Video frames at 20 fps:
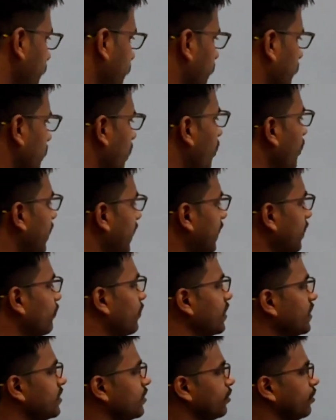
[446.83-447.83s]
Now
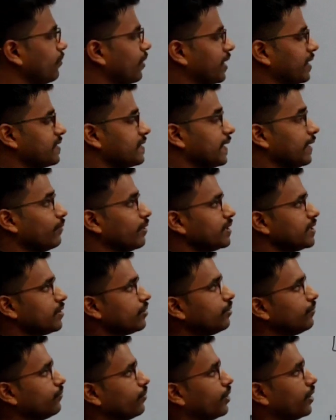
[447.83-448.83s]
L1 0, what is L1
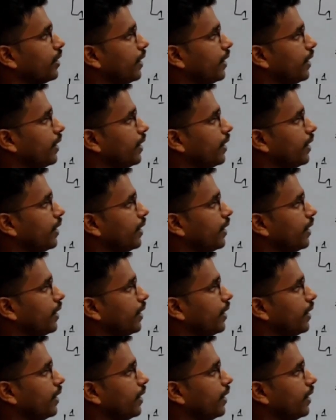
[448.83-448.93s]
0? For